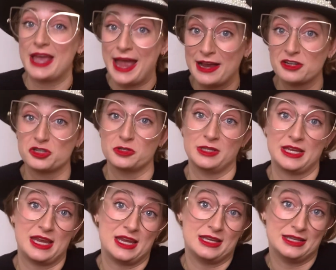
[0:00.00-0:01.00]

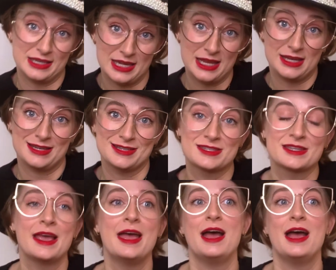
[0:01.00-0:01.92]
actually needs.